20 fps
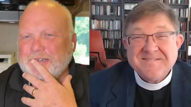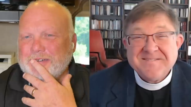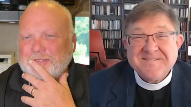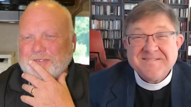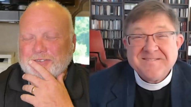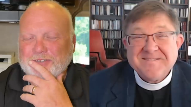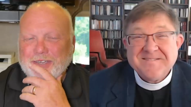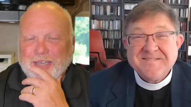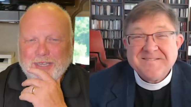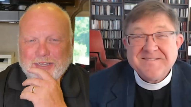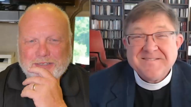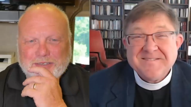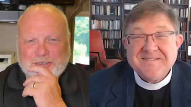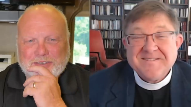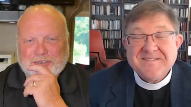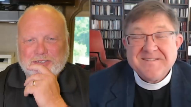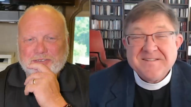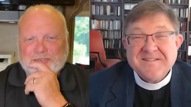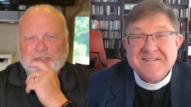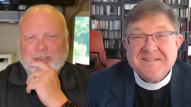Speaker 1: of silence
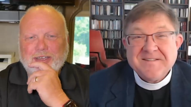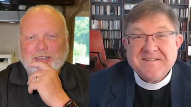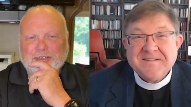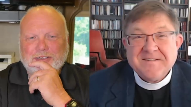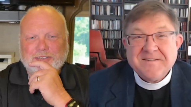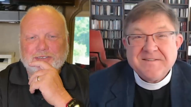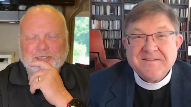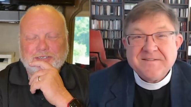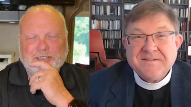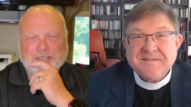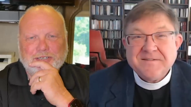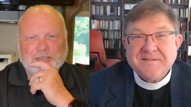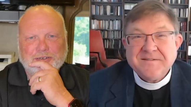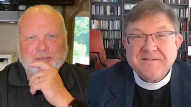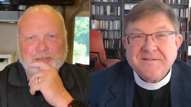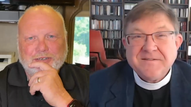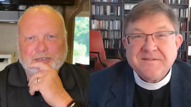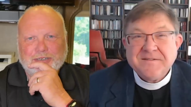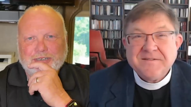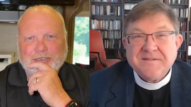as violence too
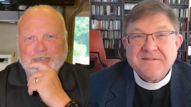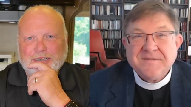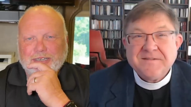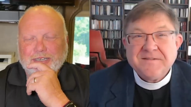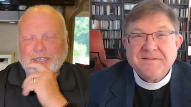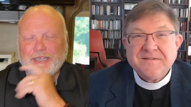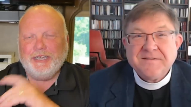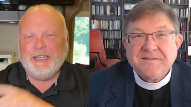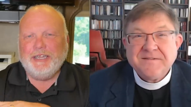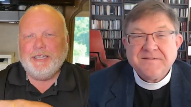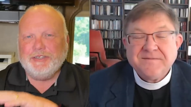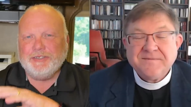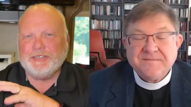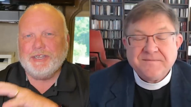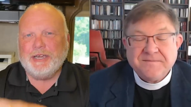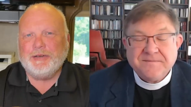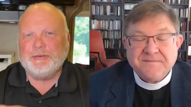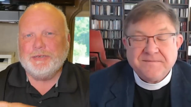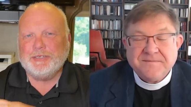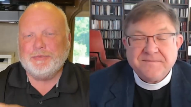he has
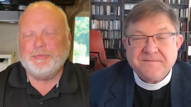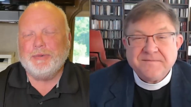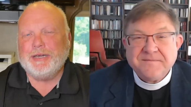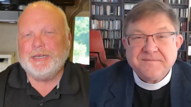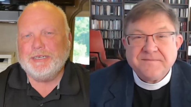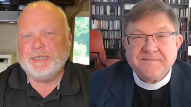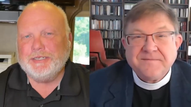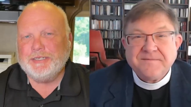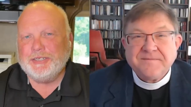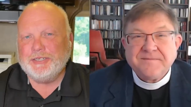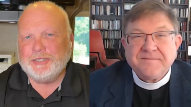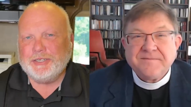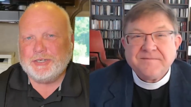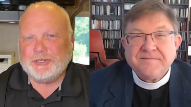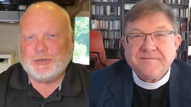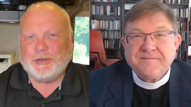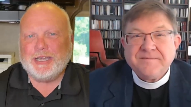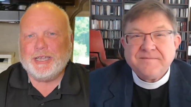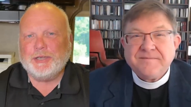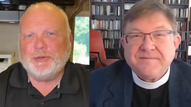not responded to the
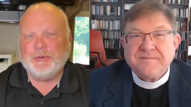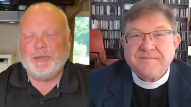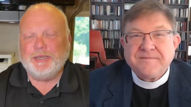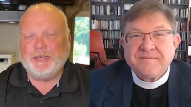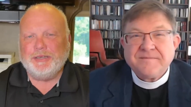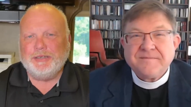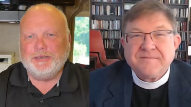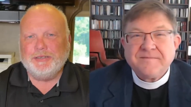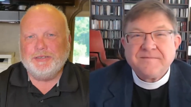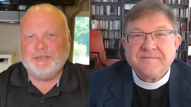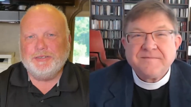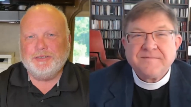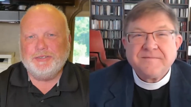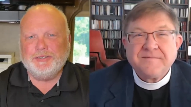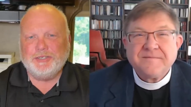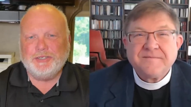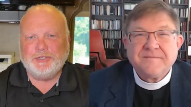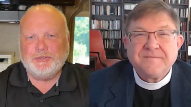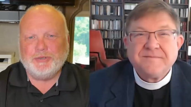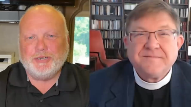drag queen
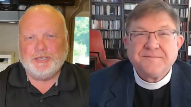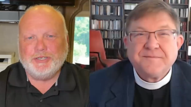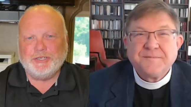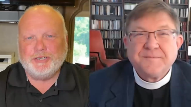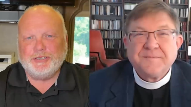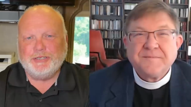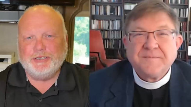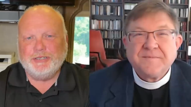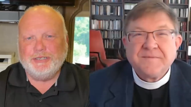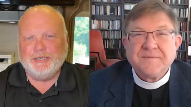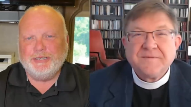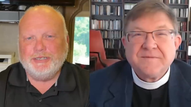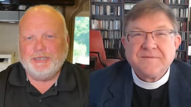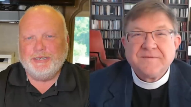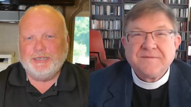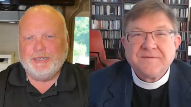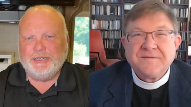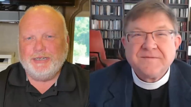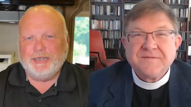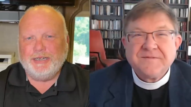situation
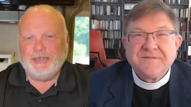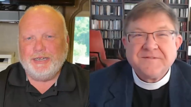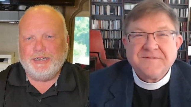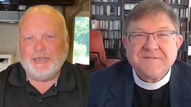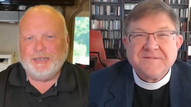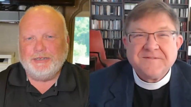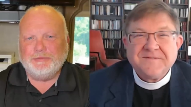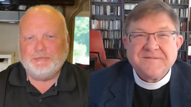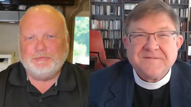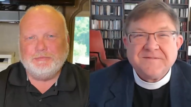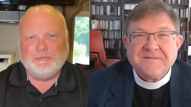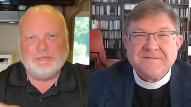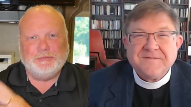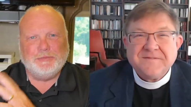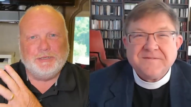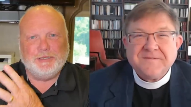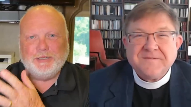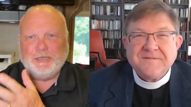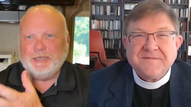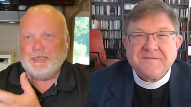uh,
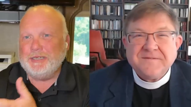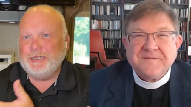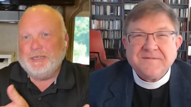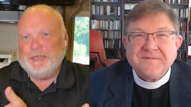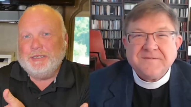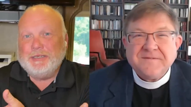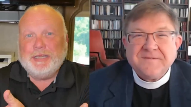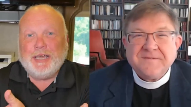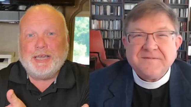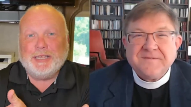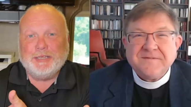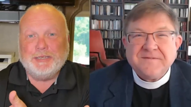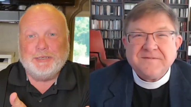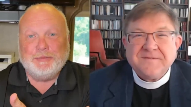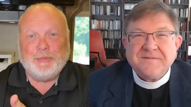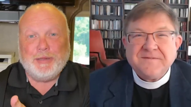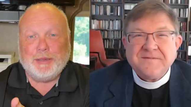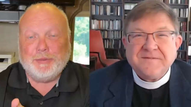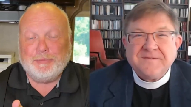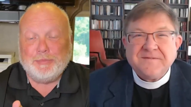not
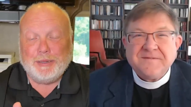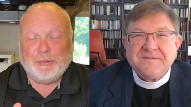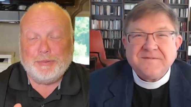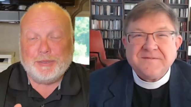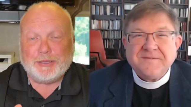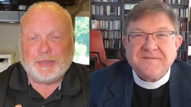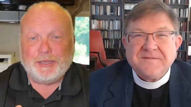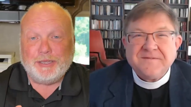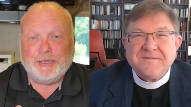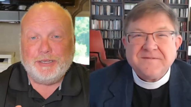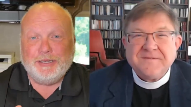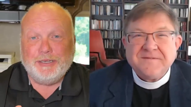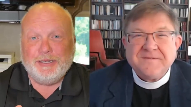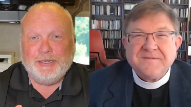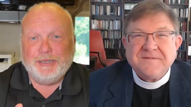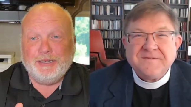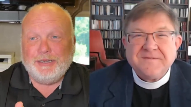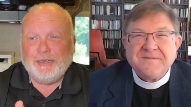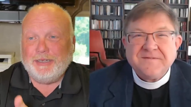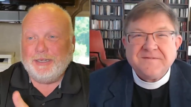publicly.
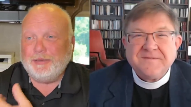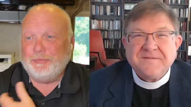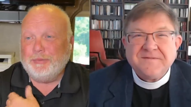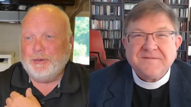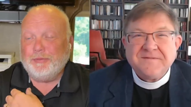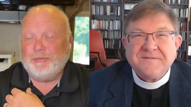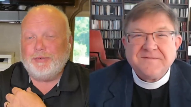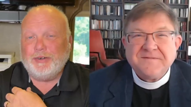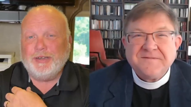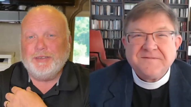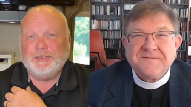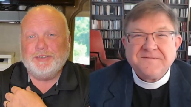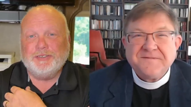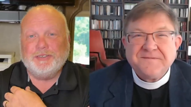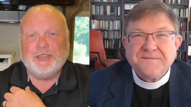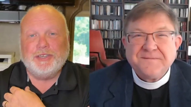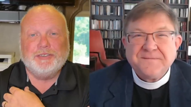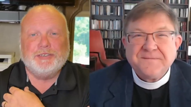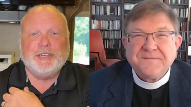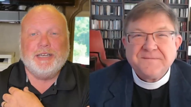Uh, Pope Francis
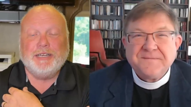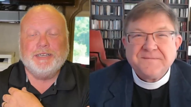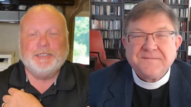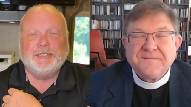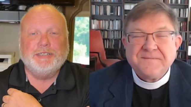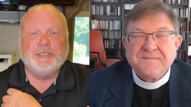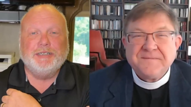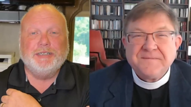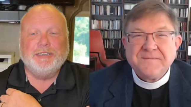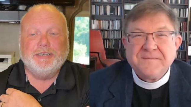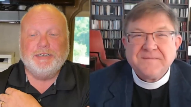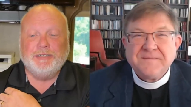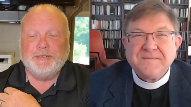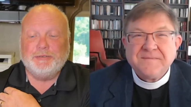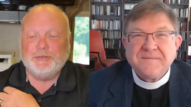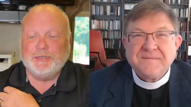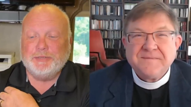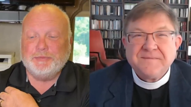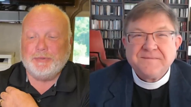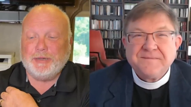has not uh,
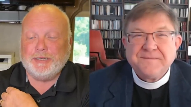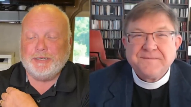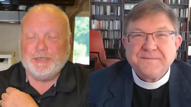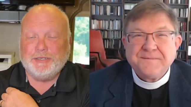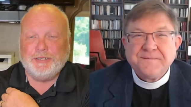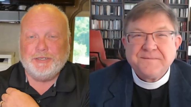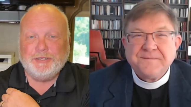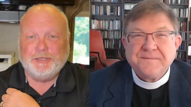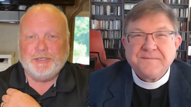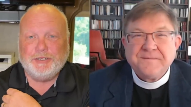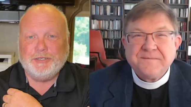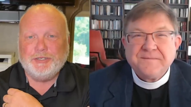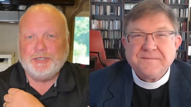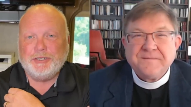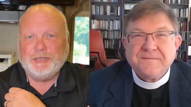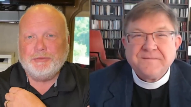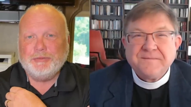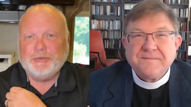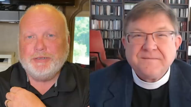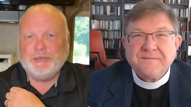responded to the
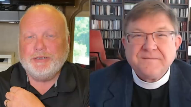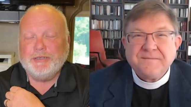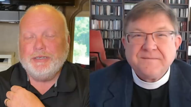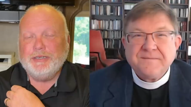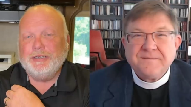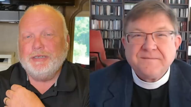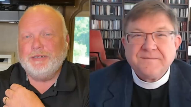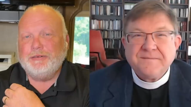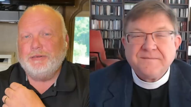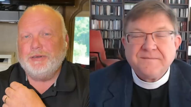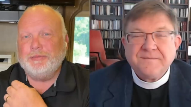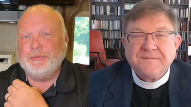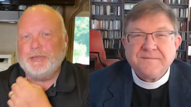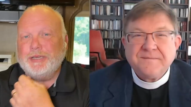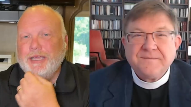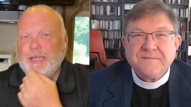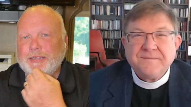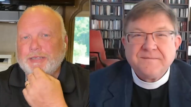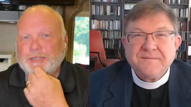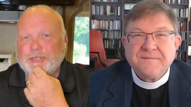German Roman
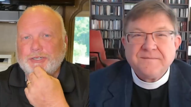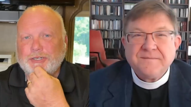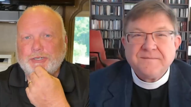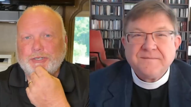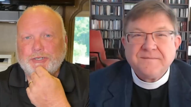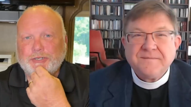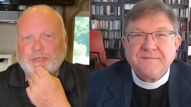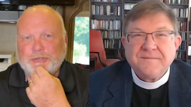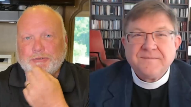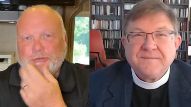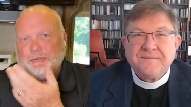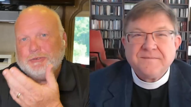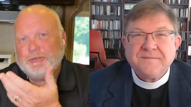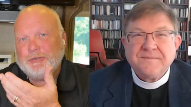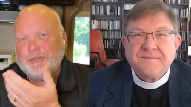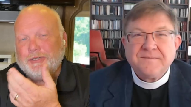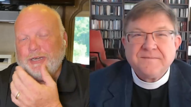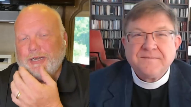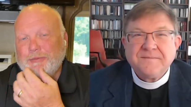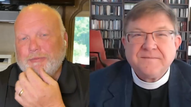Catholic Church,
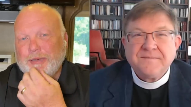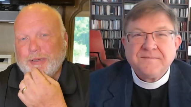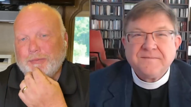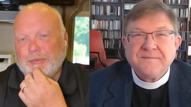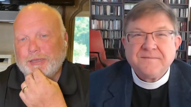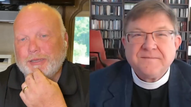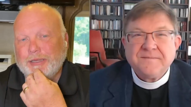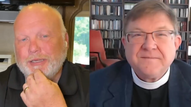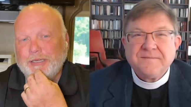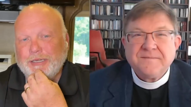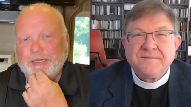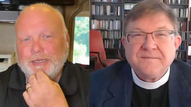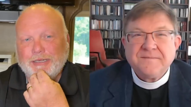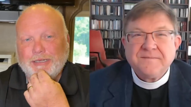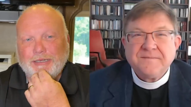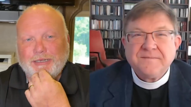certainly not publicly.